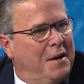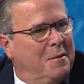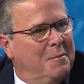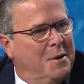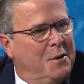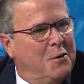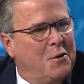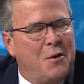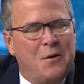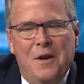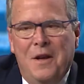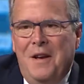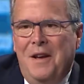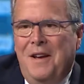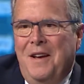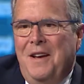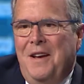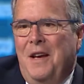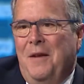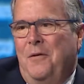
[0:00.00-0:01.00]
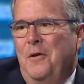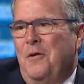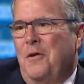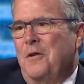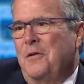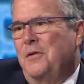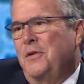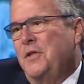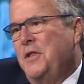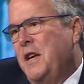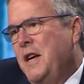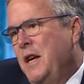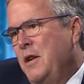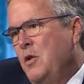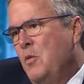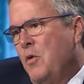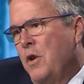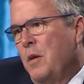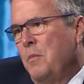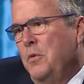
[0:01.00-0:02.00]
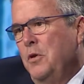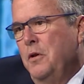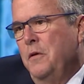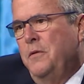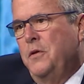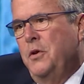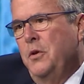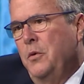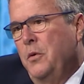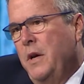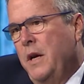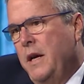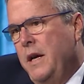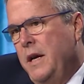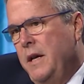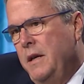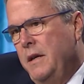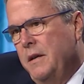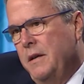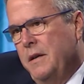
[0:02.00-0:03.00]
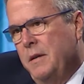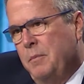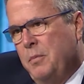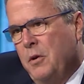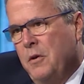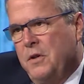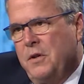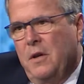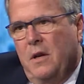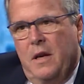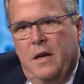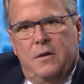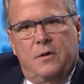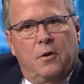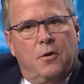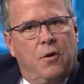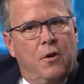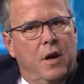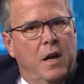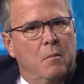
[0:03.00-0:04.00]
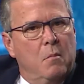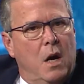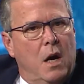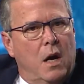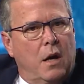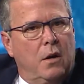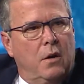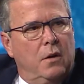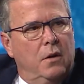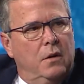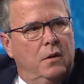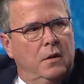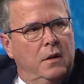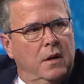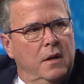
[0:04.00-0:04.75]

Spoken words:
I mean, if you're saying you want to move to a personalized learning model